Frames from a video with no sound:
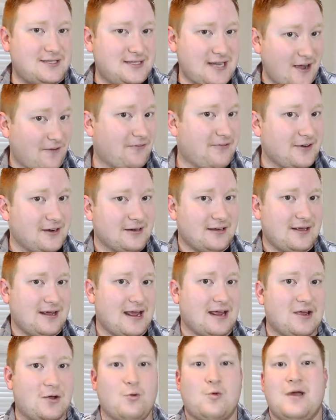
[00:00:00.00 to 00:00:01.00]
definitely
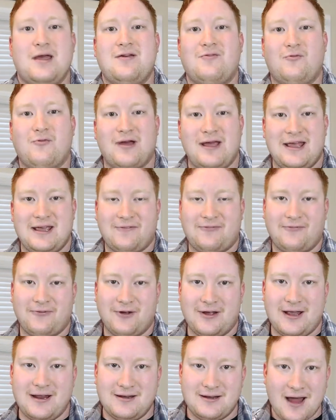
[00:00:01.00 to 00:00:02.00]
a great way
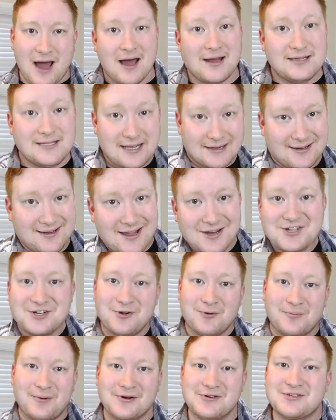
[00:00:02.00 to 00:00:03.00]
for a
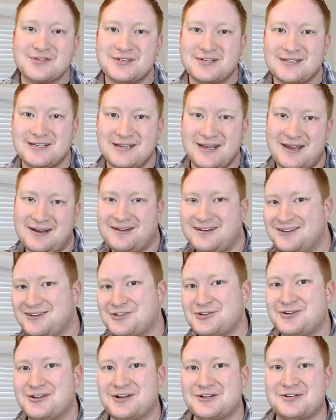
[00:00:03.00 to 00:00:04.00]
non-technological person to get an
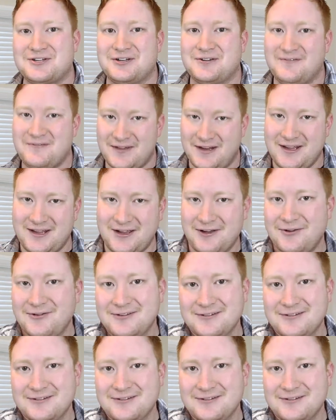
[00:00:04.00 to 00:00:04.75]
introduction to video.